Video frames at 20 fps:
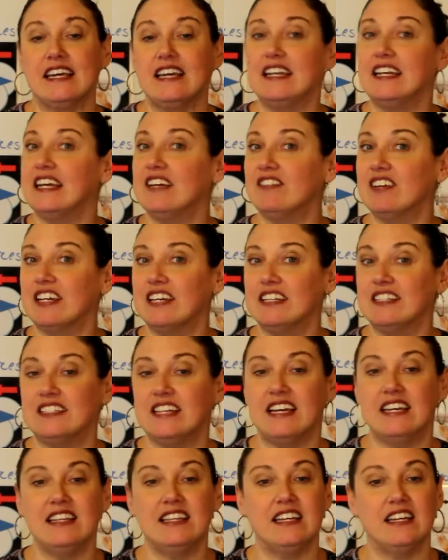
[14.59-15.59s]
It even
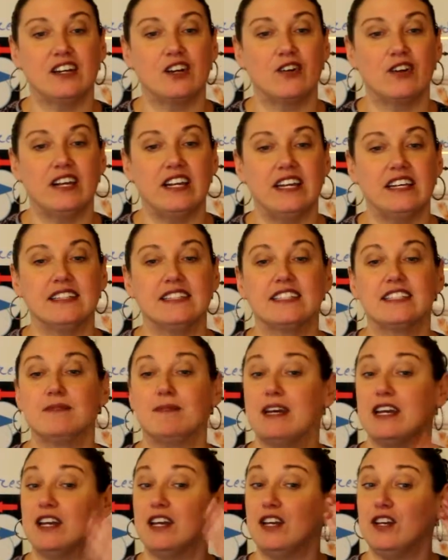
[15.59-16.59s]
contained the ingredients to
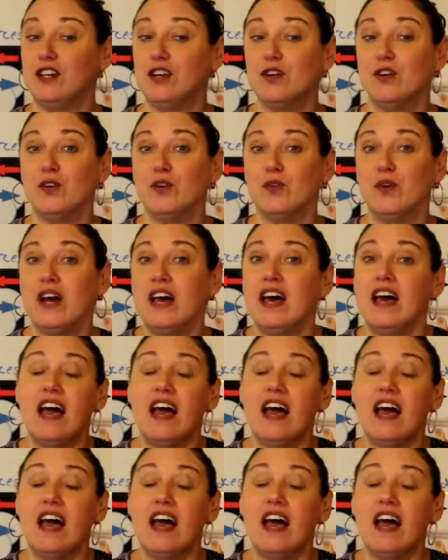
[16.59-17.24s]
make you